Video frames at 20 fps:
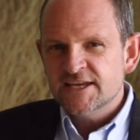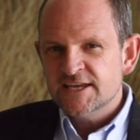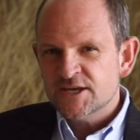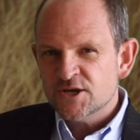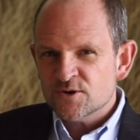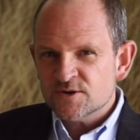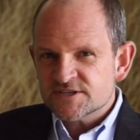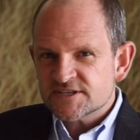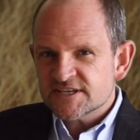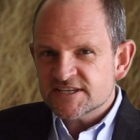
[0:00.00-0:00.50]

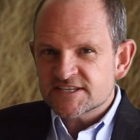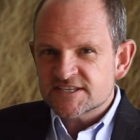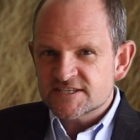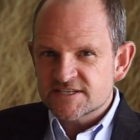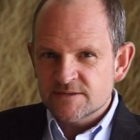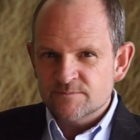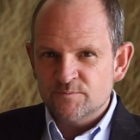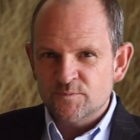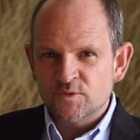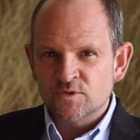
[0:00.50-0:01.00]
Here is a
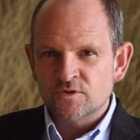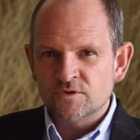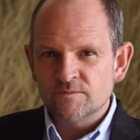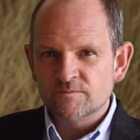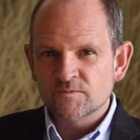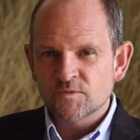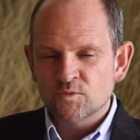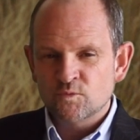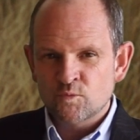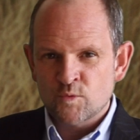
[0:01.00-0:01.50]
simple
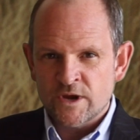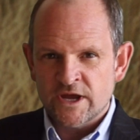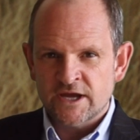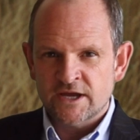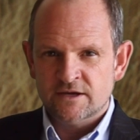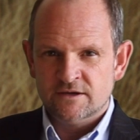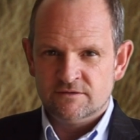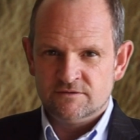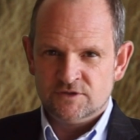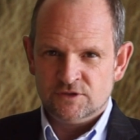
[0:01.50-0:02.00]

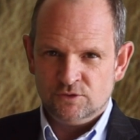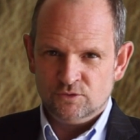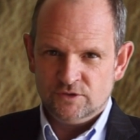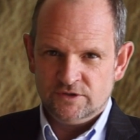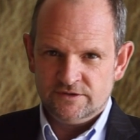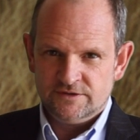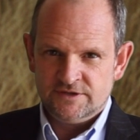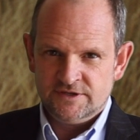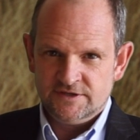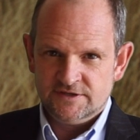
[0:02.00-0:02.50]
way to look
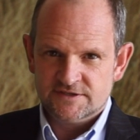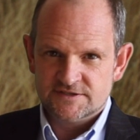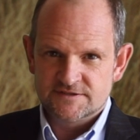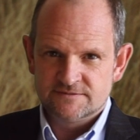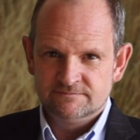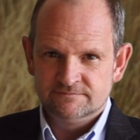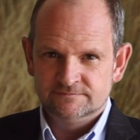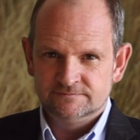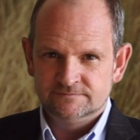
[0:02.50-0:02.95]
at things.